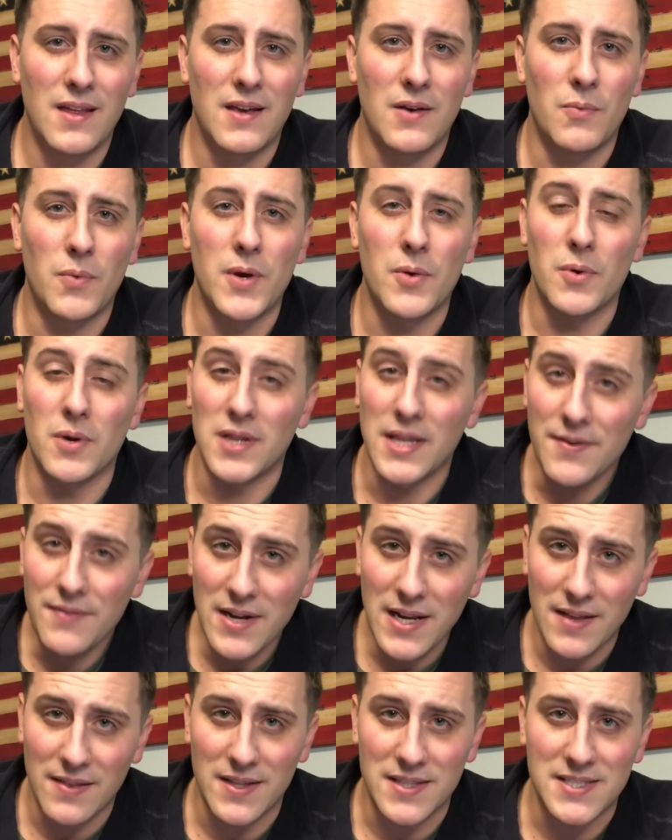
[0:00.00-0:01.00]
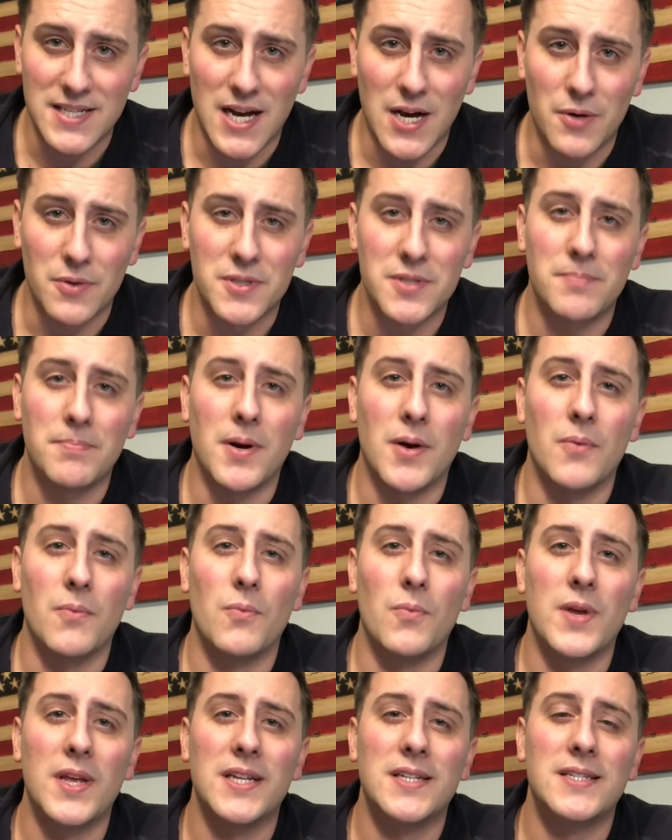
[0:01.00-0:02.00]
we were living in this house, but
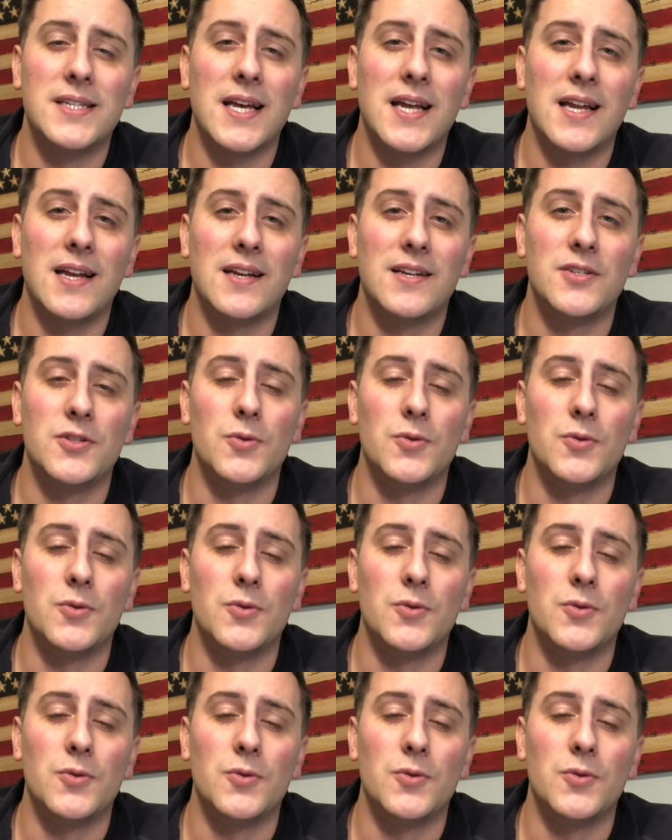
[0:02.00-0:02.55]
we intend to